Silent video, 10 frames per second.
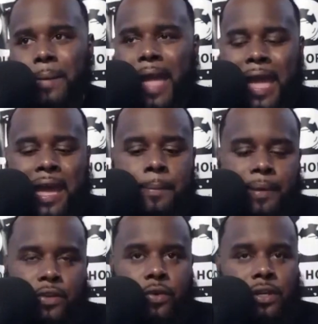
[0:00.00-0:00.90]
app,
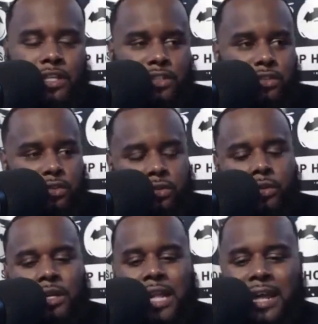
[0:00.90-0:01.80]
and you can listen to
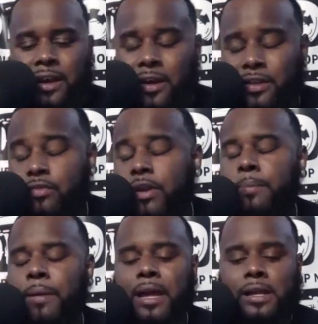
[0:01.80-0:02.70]
a lot of other great
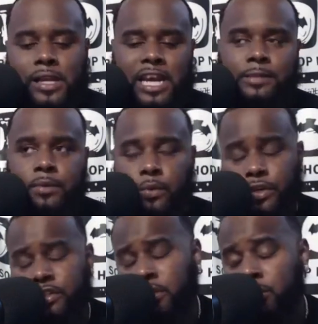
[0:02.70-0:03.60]
podcasts, but we're
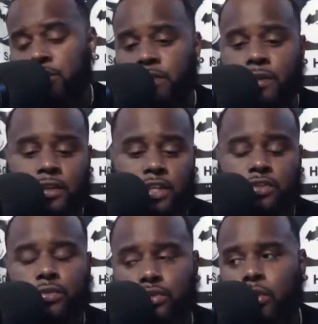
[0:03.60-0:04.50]
exclusively on the
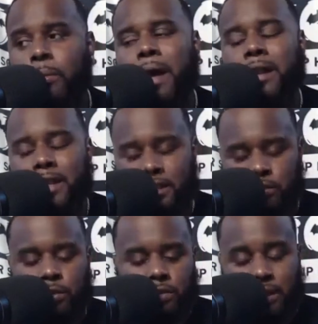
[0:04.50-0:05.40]
Digital Soapbox next
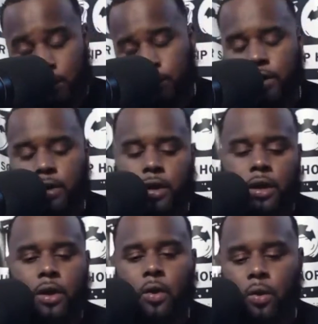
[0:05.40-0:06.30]
network
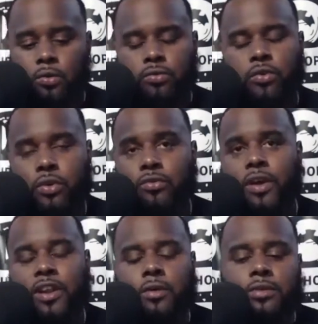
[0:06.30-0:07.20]
on, on the
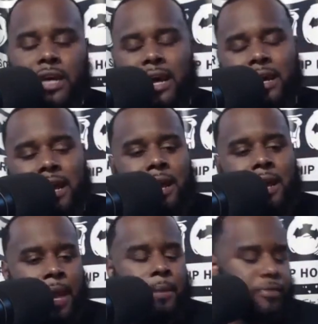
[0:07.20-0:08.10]
radio.com
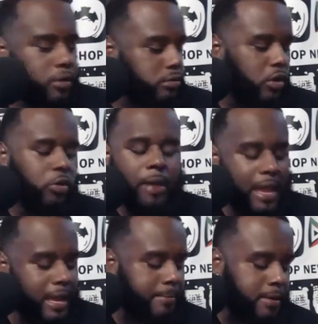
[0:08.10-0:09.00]
app. Real dope
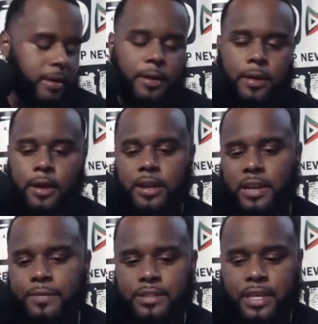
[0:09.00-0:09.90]
app and
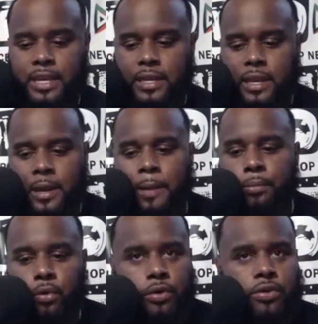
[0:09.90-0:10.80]
everything. And I
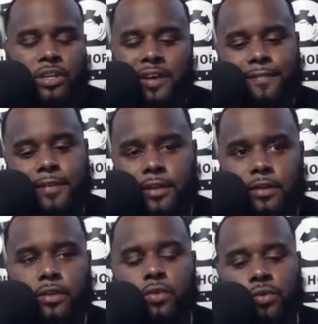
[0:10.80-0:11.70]
implore you to definitely
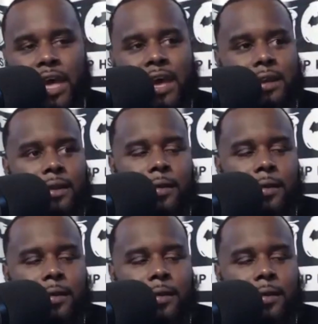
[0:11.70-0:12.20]
do that